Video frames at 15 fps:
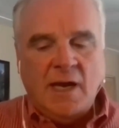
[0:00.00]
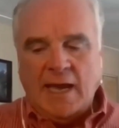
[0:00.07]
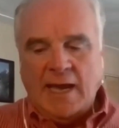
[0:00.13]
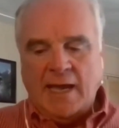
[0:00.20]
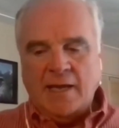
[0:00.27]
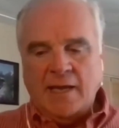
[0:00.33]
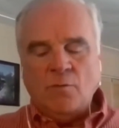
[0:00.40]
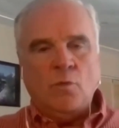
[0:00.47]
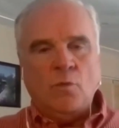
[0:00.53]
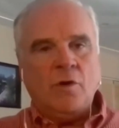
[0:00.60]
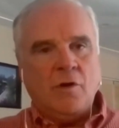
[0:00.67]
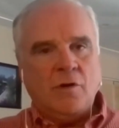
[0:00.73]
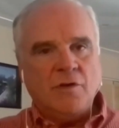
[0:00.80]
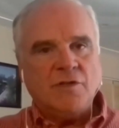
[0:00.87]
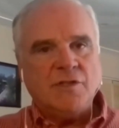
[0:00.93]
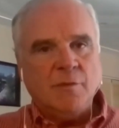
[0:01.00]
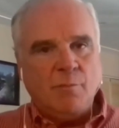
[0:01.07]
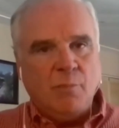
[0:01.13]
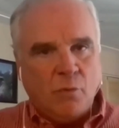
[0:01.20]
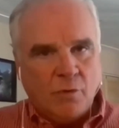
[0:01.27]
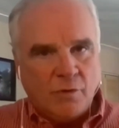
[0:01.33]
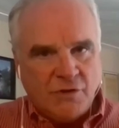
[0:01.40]
And we're going to
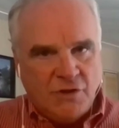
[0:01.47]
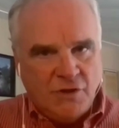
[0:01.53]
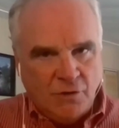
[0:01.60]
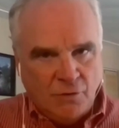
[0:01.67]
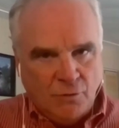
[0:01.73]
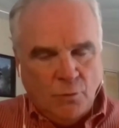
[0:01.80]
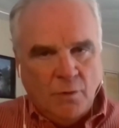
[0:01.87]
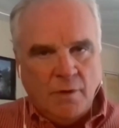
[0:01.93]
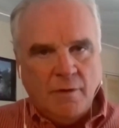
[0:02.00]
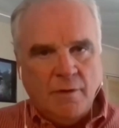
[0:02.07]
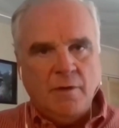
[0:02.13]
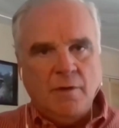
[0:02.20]
support you